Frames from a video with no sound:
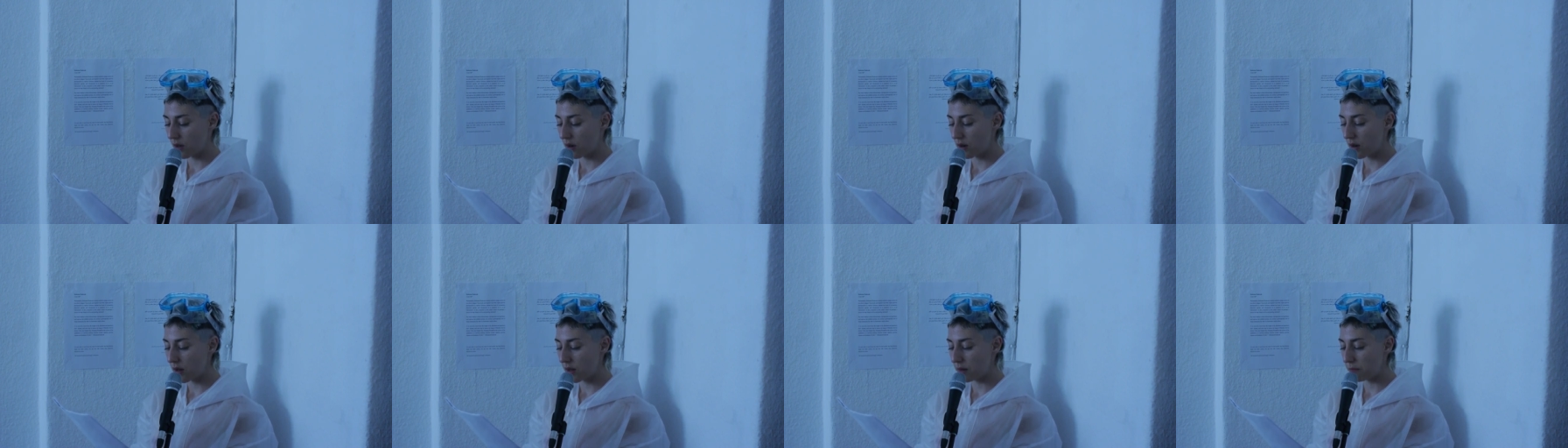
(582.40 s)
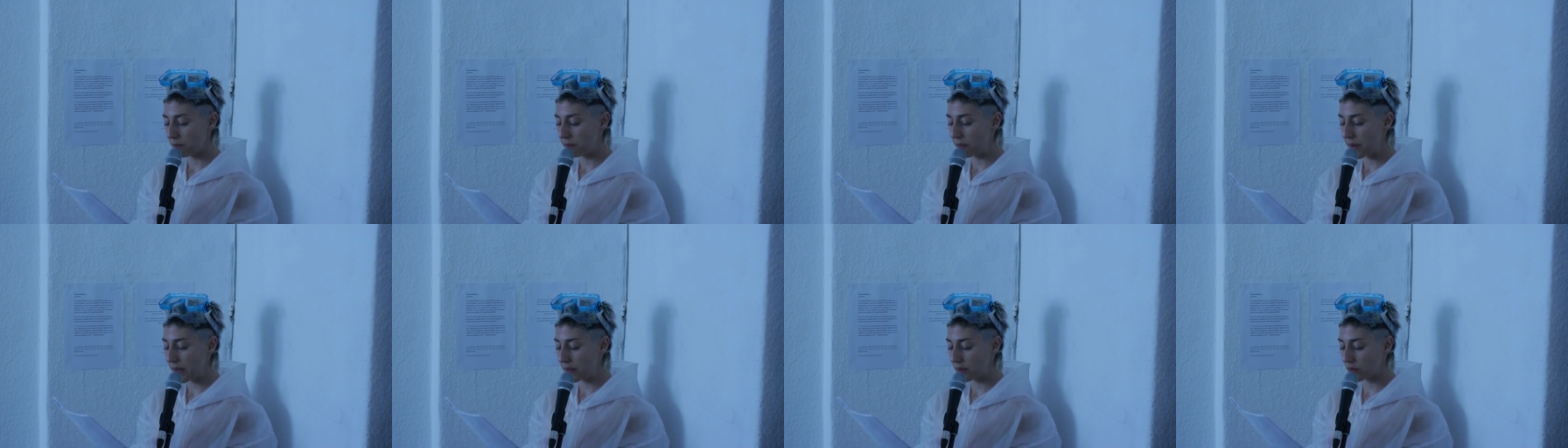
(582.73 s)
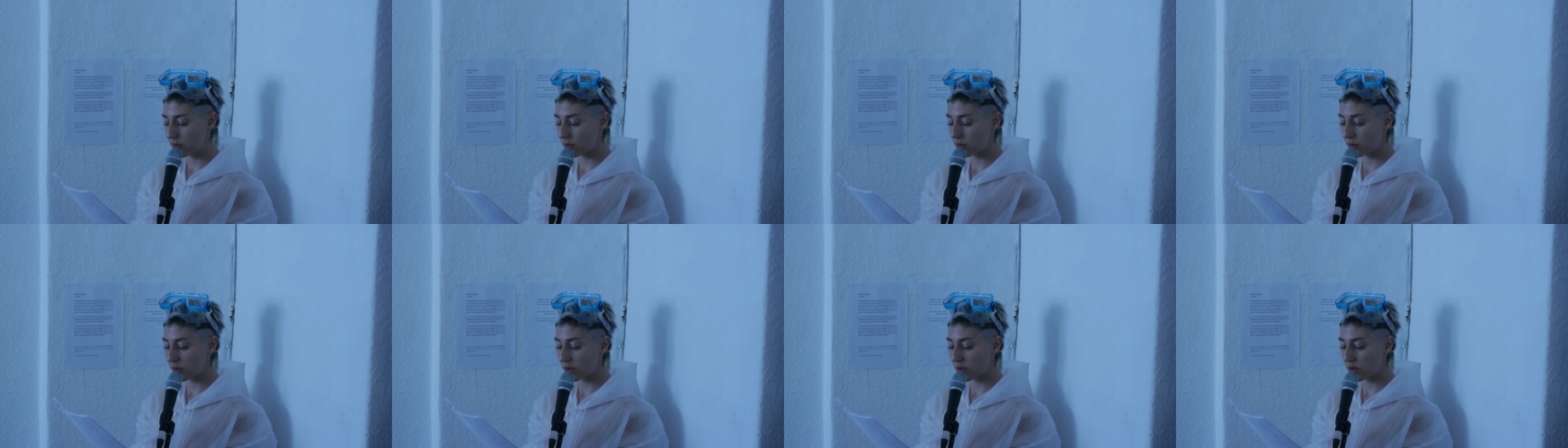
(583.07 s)
Hard
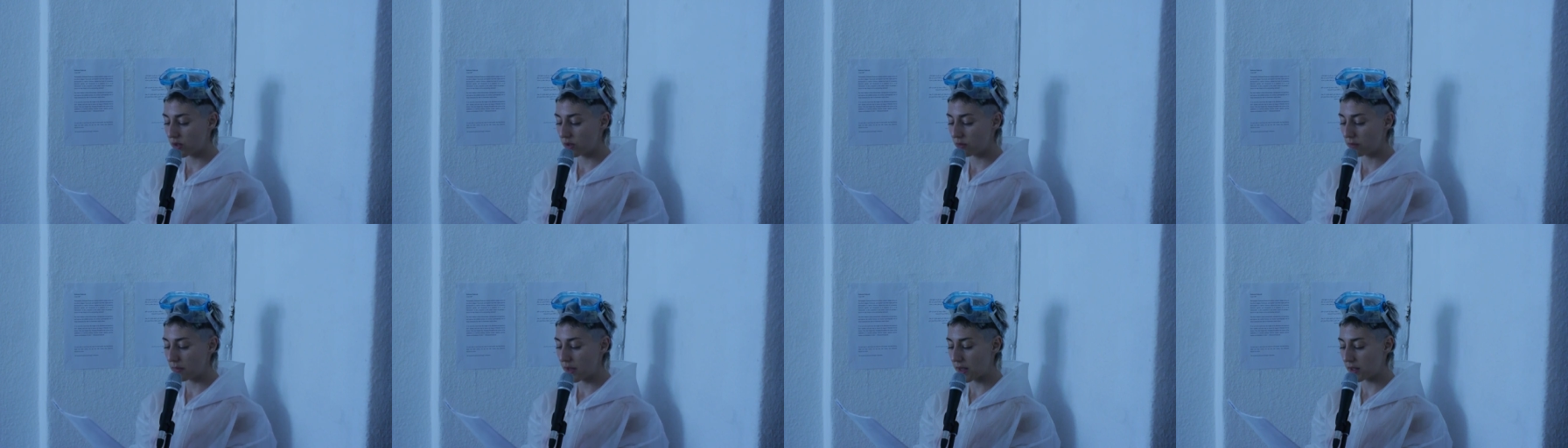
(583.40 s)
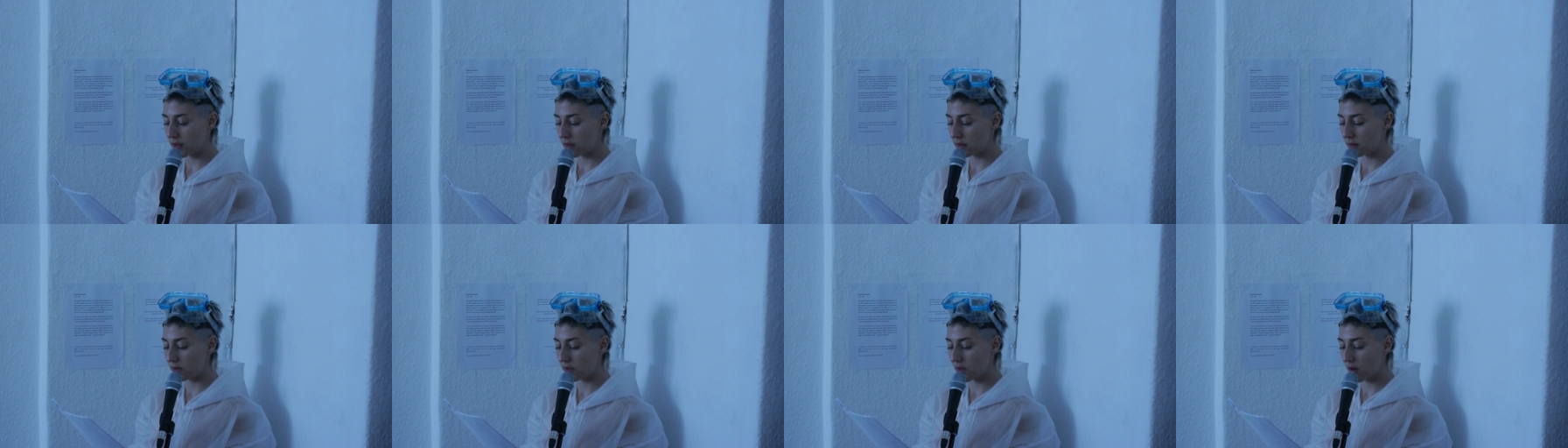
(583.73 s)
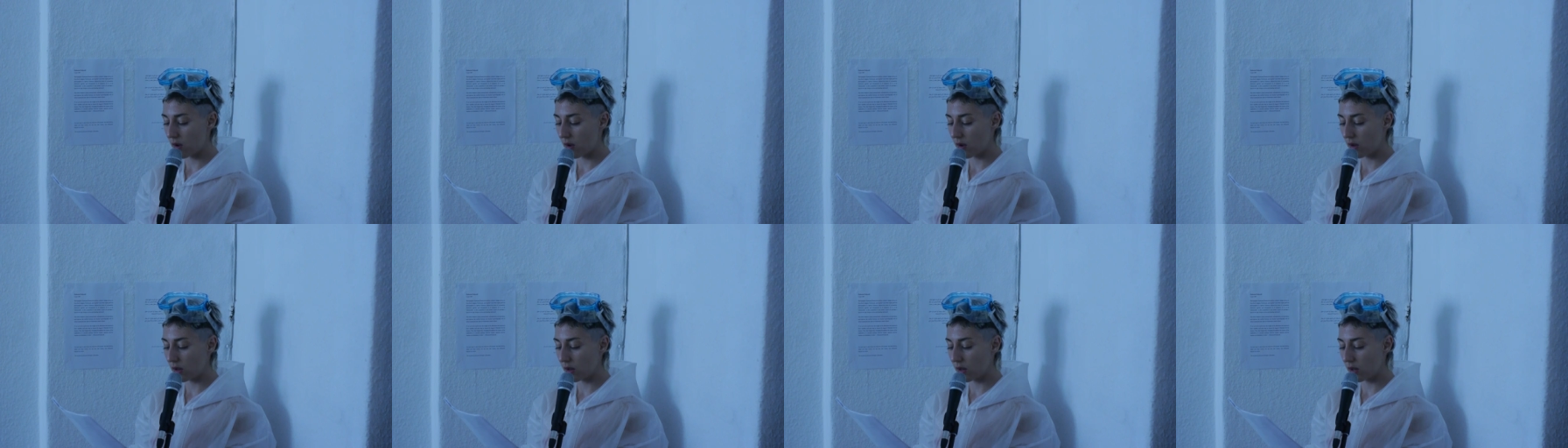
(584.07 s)
penetration, massive
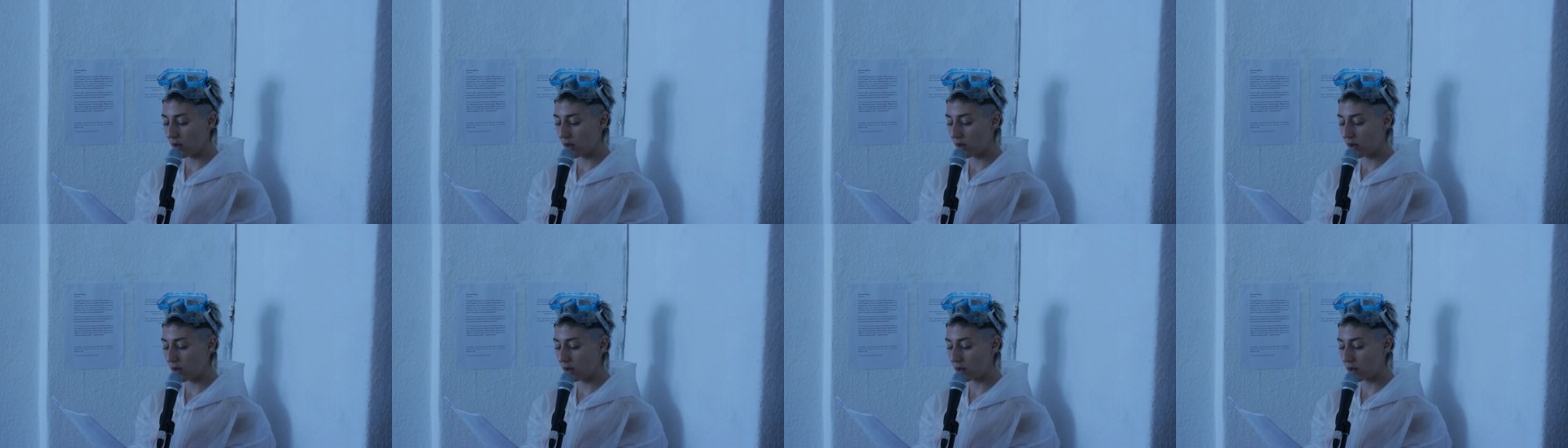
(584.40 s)
dong.